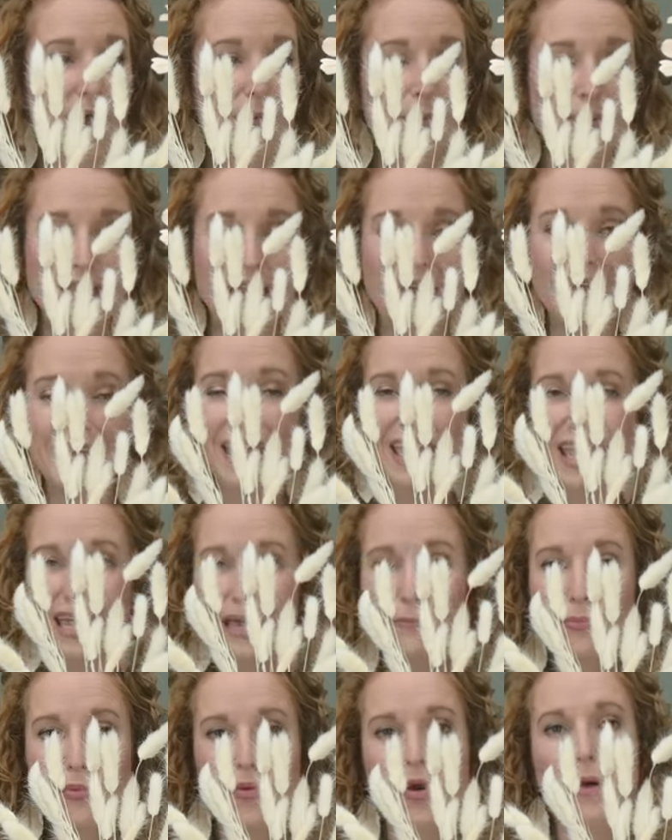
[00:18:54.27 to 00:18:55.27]
I mean, I
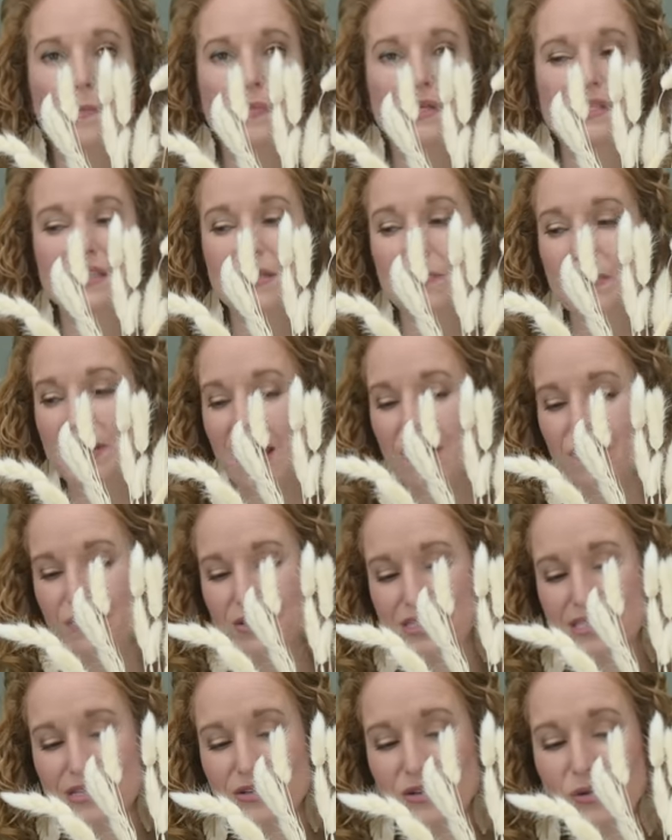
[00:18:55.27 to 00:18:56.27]
can't promise them in
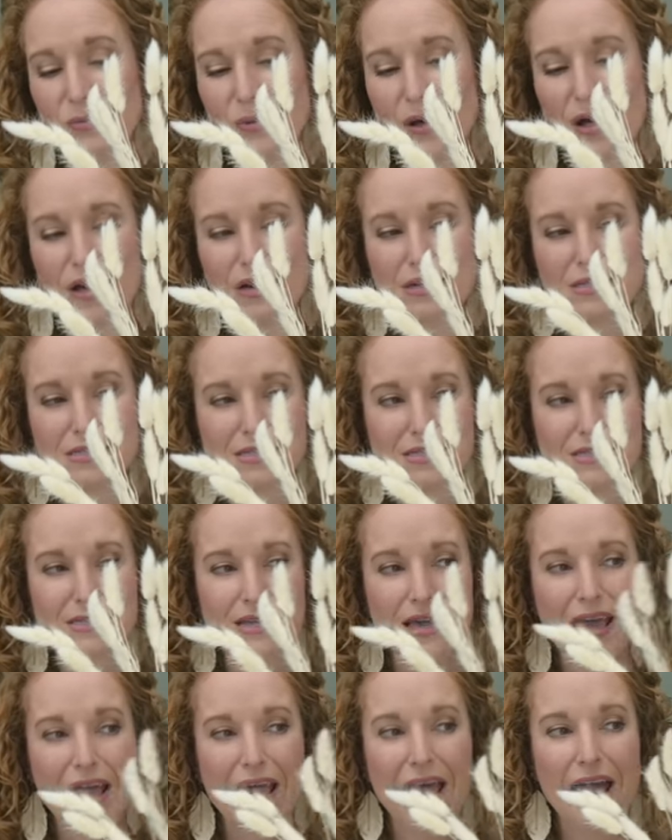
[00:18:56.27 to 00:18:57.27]
every single box.
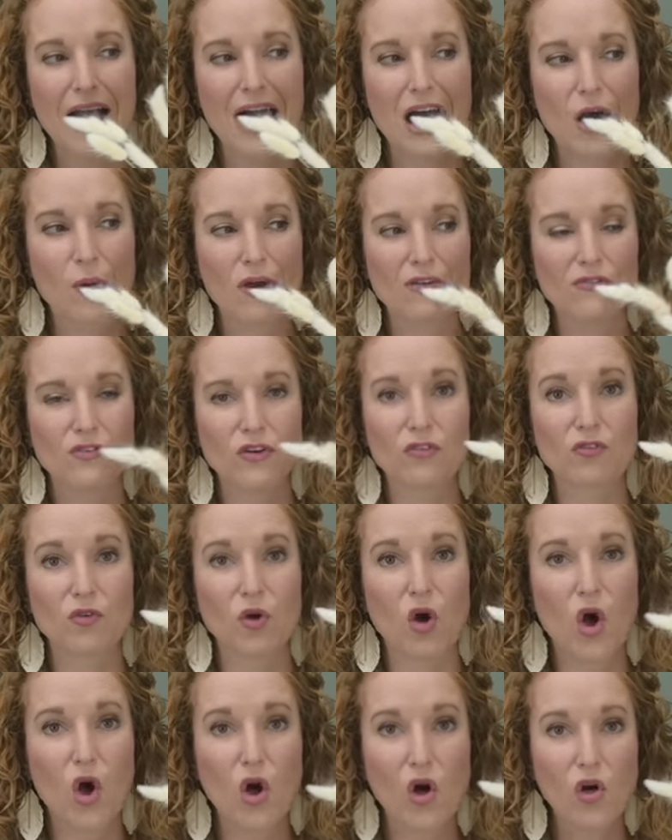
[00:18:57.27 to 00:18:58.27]
However,
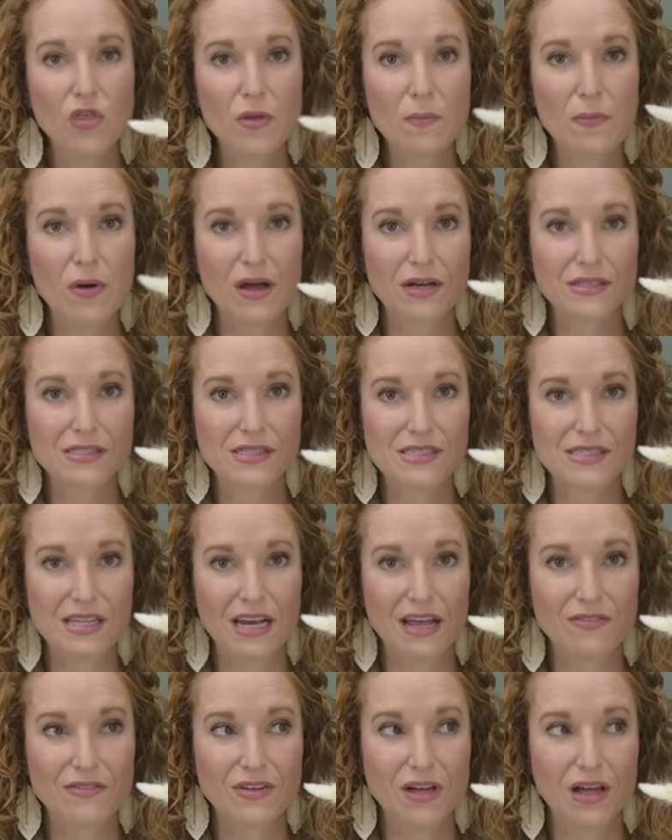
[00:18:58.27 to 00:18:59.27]
for all the boxes that
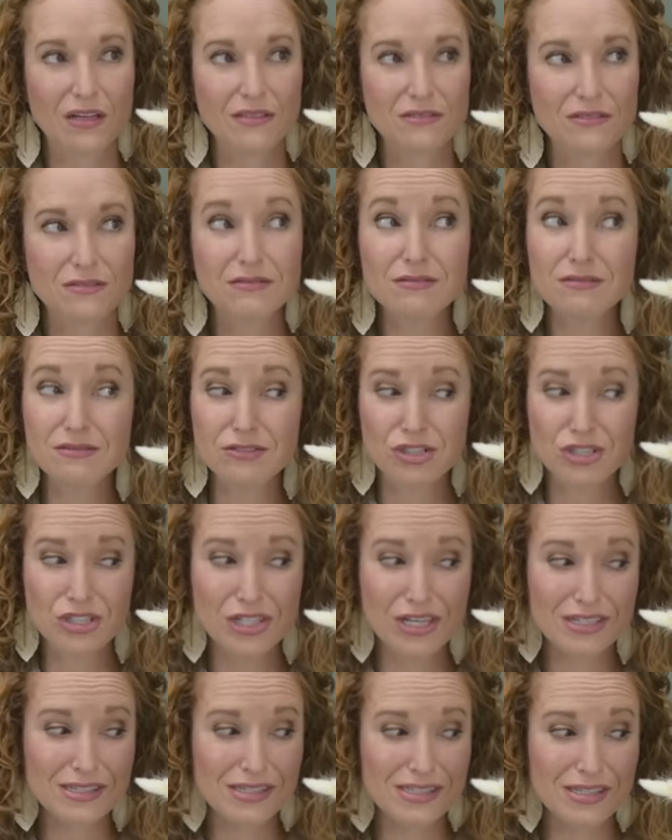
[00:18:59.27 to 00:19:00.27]
I've gotten,
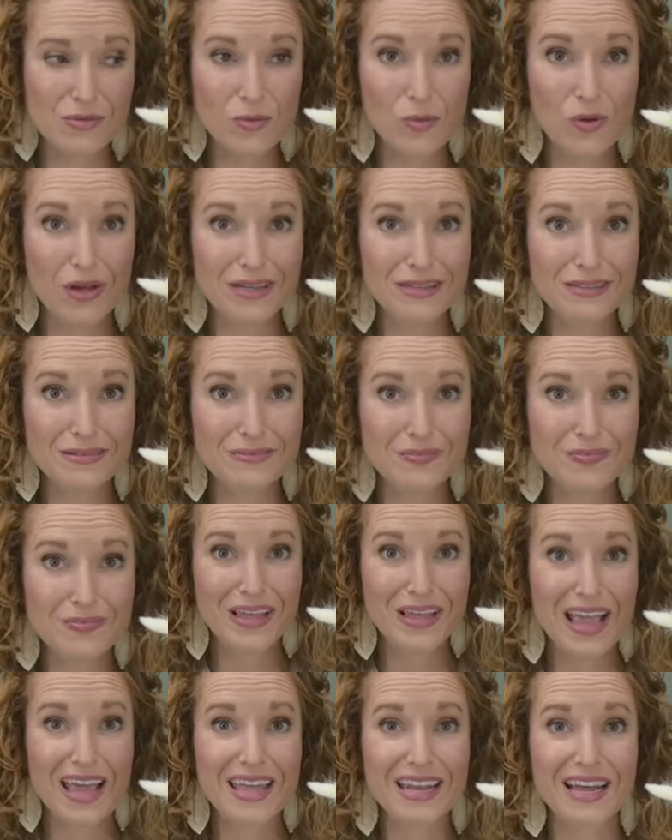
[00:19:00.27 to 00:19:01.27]
she has sent one
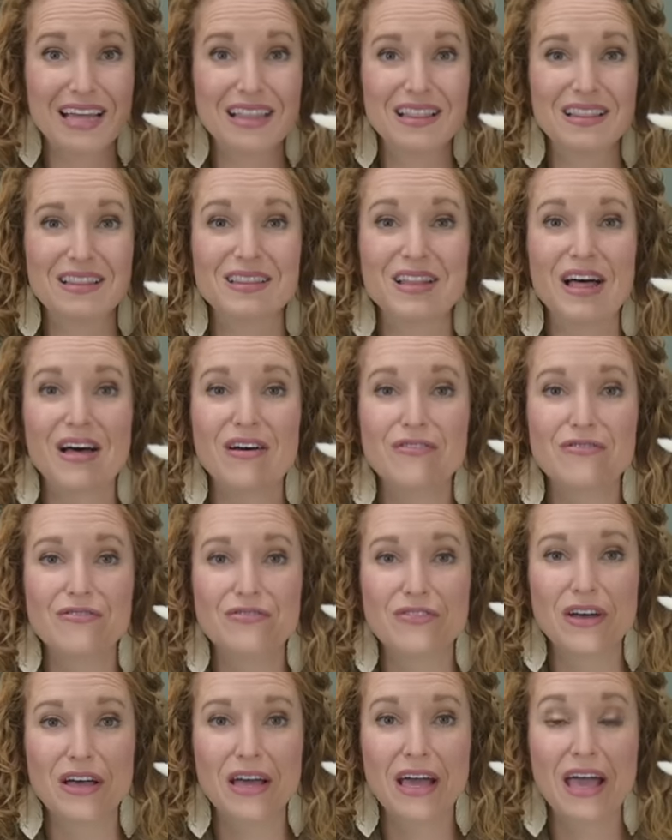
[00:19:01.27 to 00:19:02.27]
and I
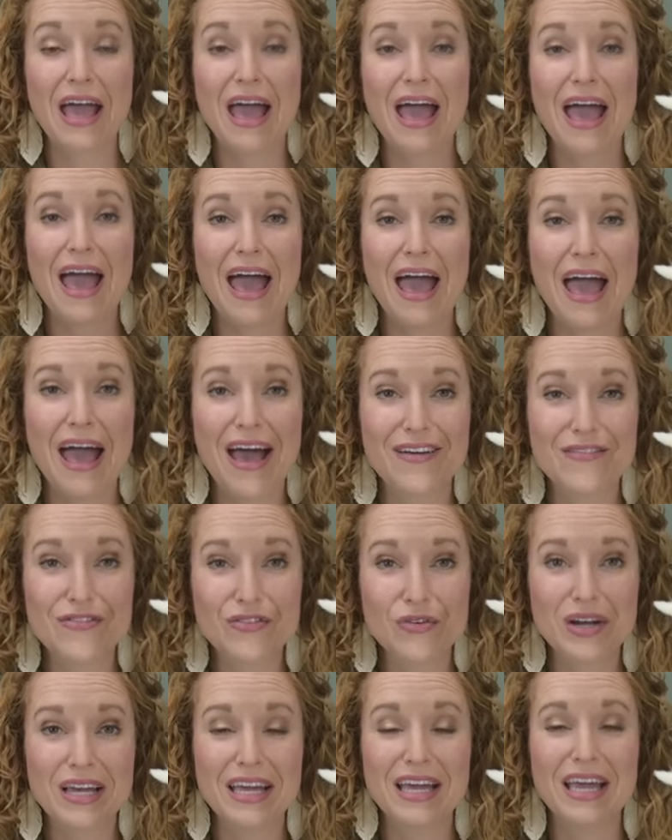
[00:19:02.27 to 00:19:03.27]
love
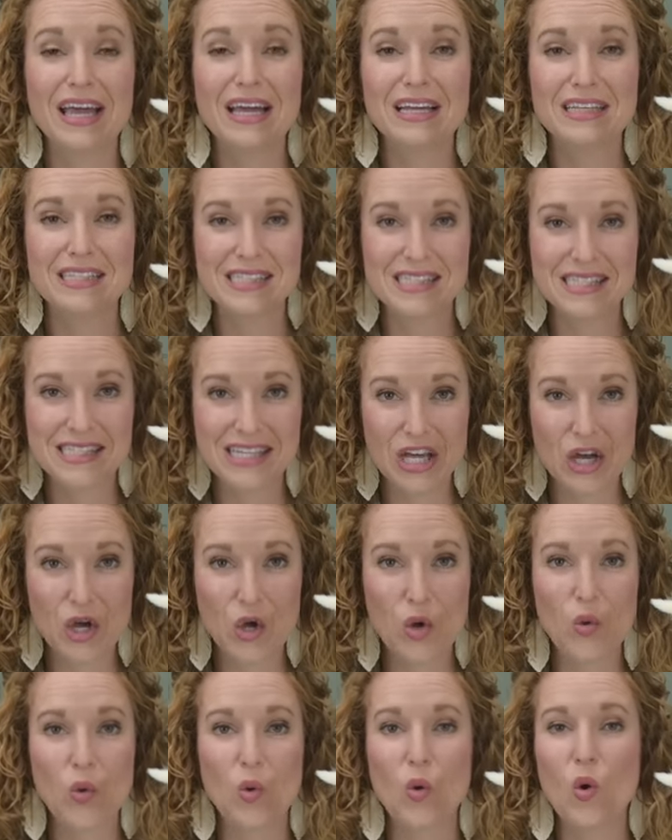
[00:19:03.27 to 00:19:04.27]
every
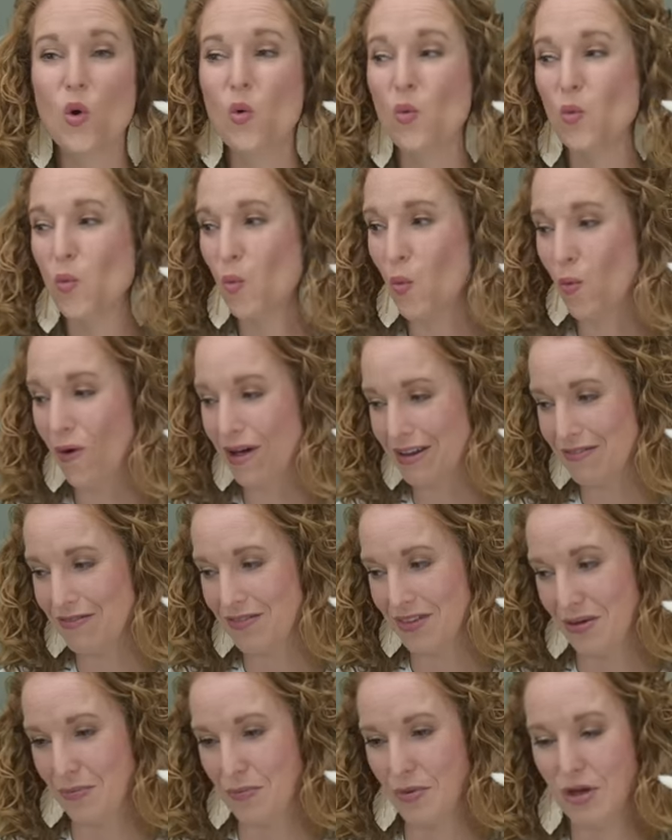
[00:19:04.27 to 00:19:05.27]
single one
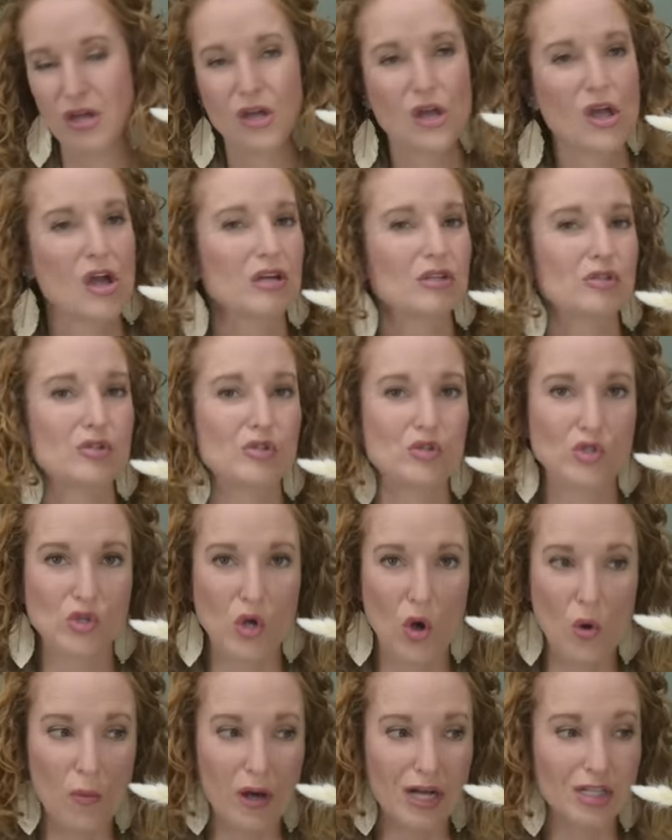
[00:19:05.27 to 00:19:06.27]
of them
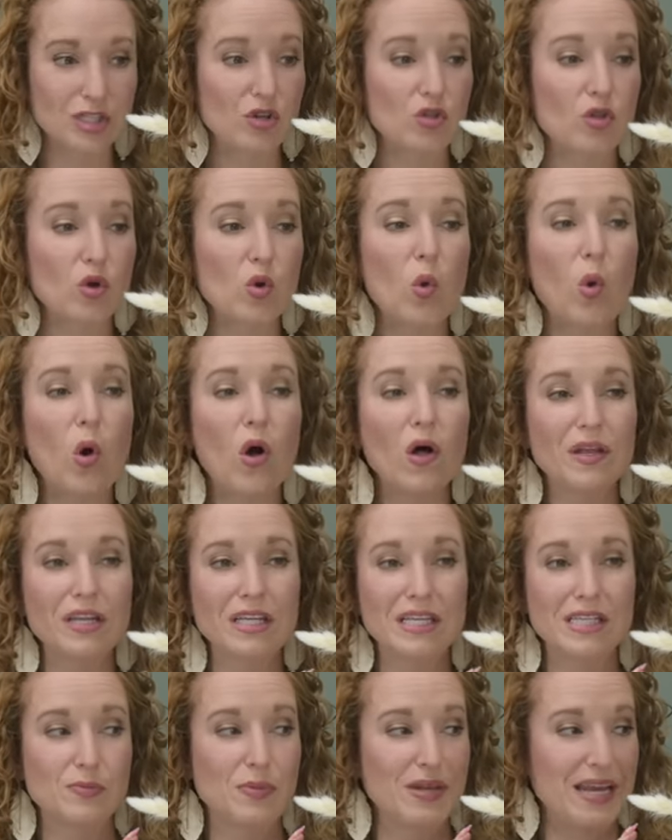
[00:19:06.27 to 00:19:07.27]
so much. The
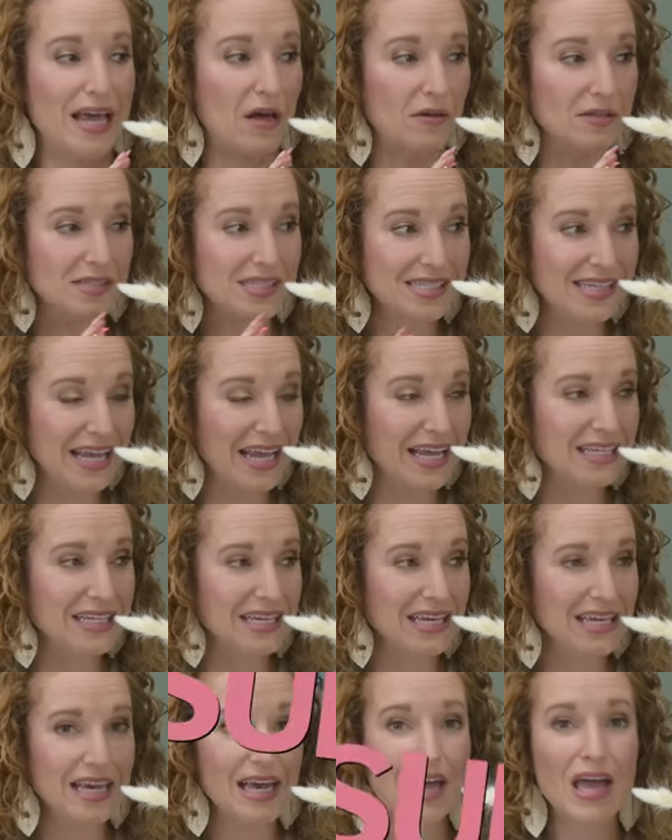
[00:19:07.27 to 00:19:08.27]
quality has been
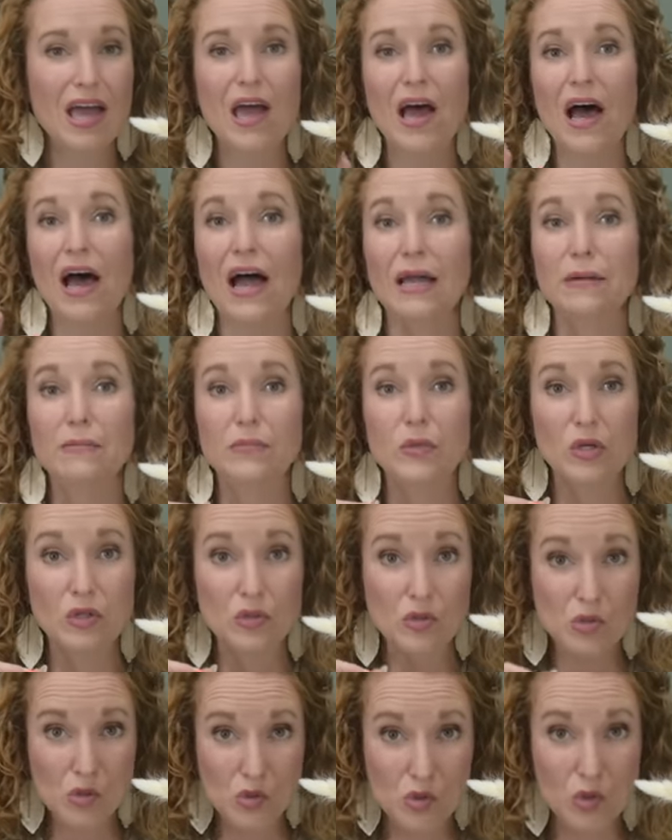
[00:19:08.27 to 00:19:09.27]
outstanding. I'm
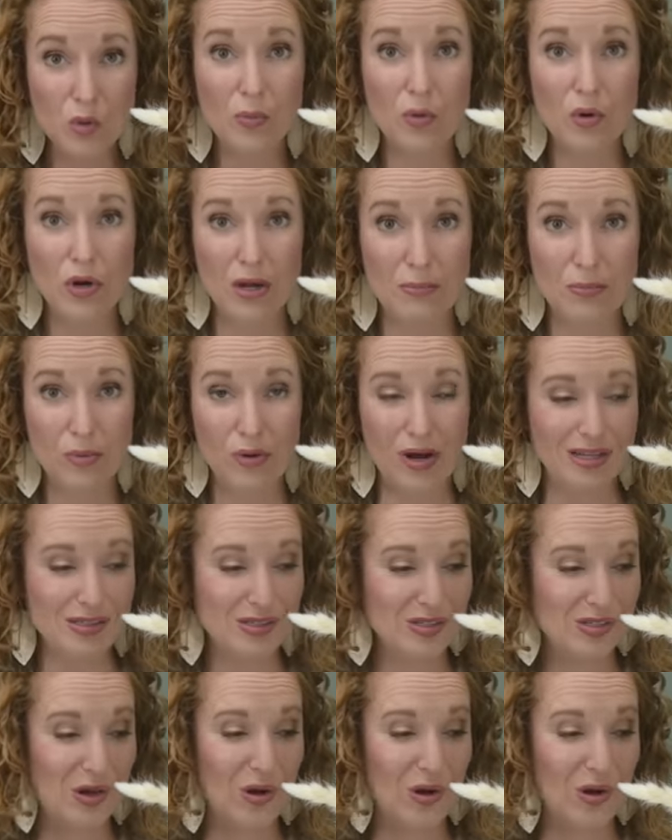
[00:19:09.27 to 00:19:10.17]
super impressed.